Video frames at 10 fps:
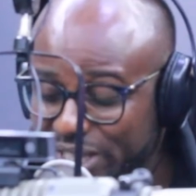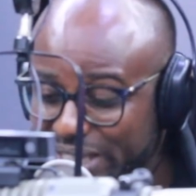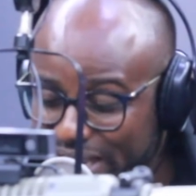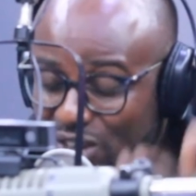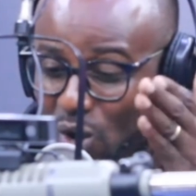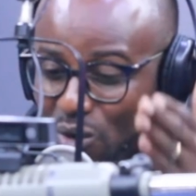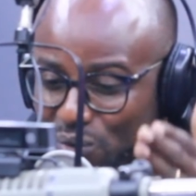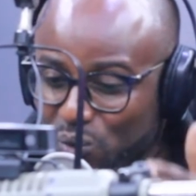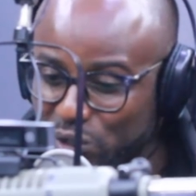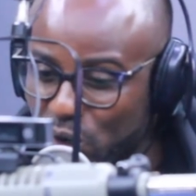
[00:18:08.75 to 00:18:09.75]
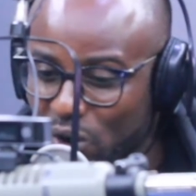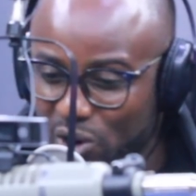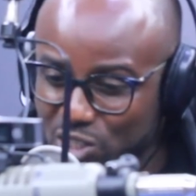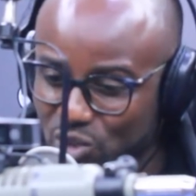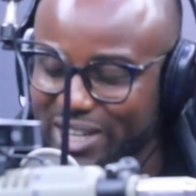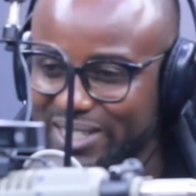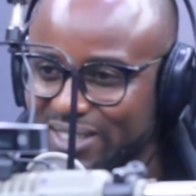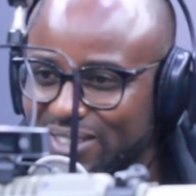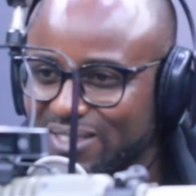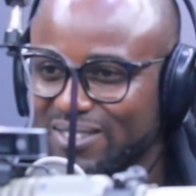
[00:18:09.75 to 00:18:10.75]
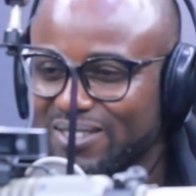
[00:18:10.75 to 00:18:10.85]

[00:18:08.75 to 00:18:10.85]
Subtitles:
actually taking off with your instructor.